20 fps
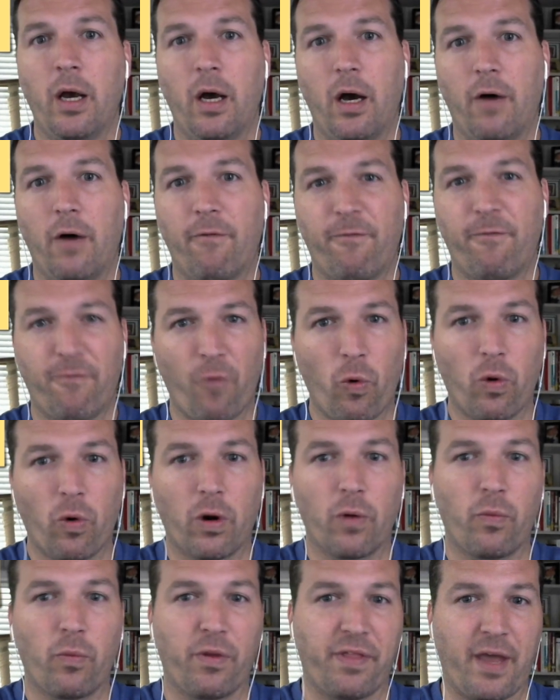
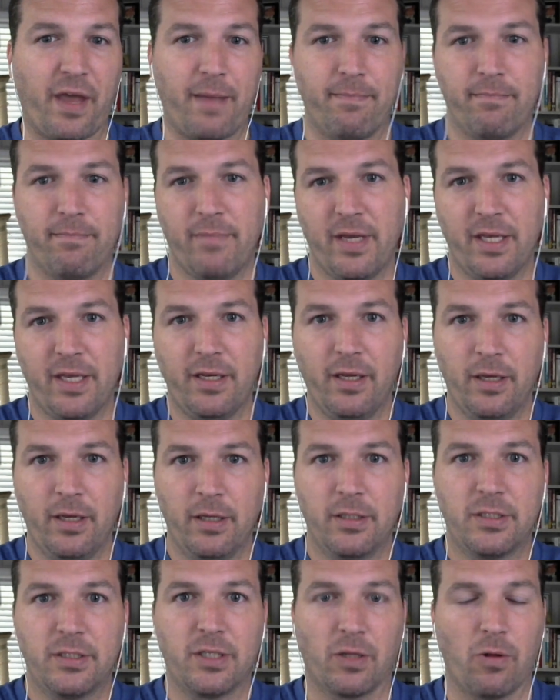4 with a mid
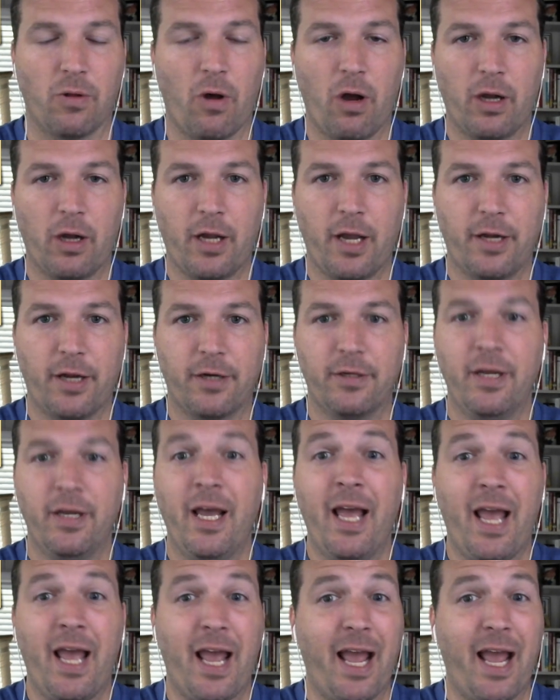to long iron,